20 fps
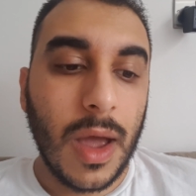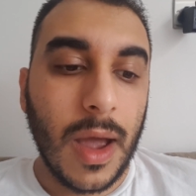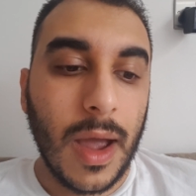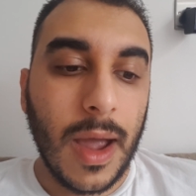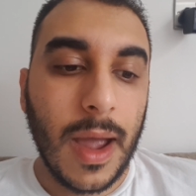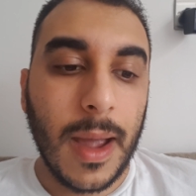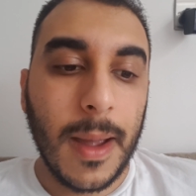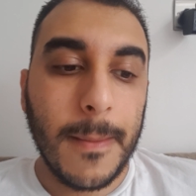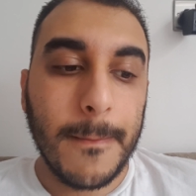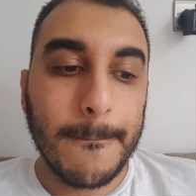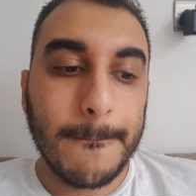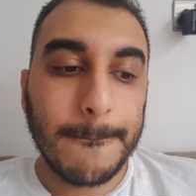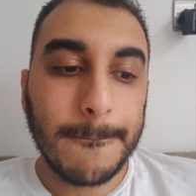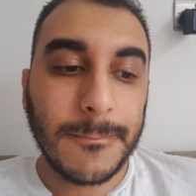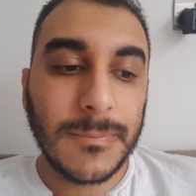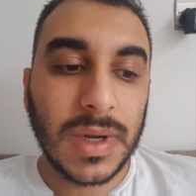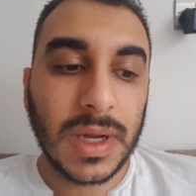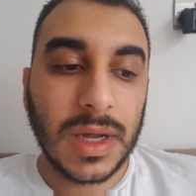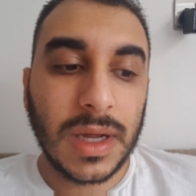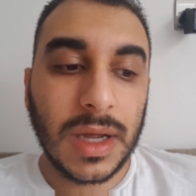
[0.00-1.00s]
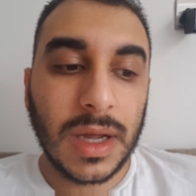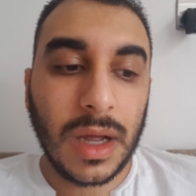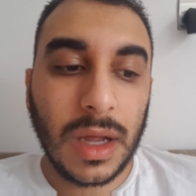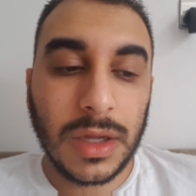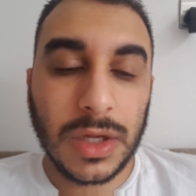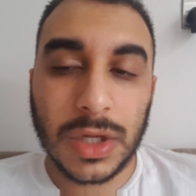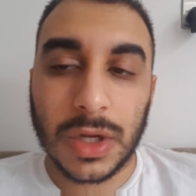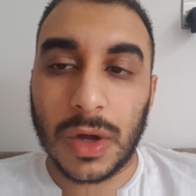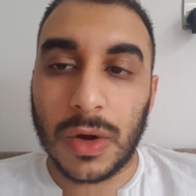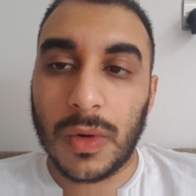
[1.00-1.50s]

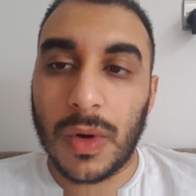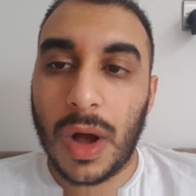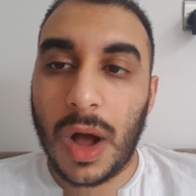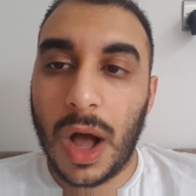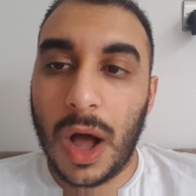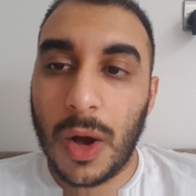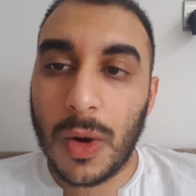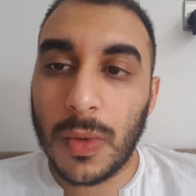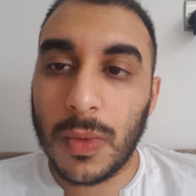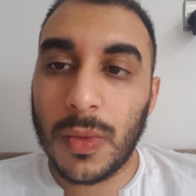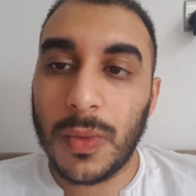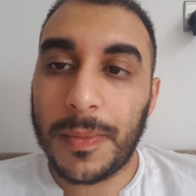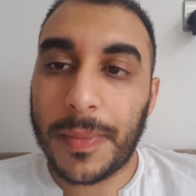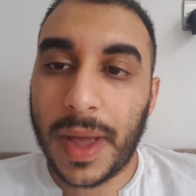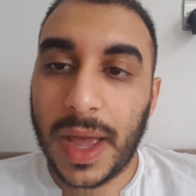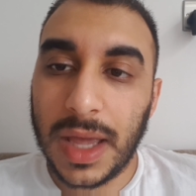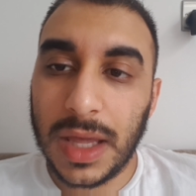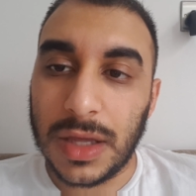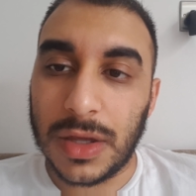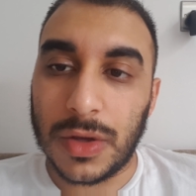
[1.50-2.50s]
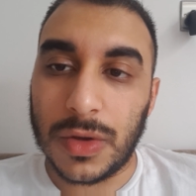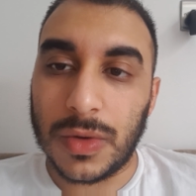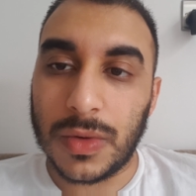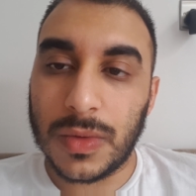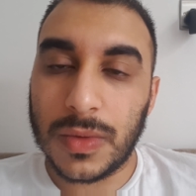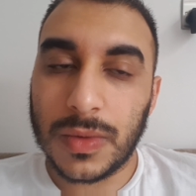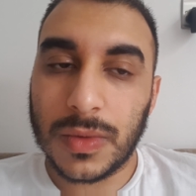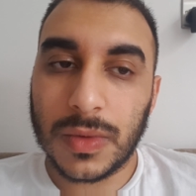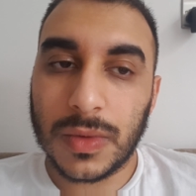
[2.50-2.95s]
You know, I'll pay you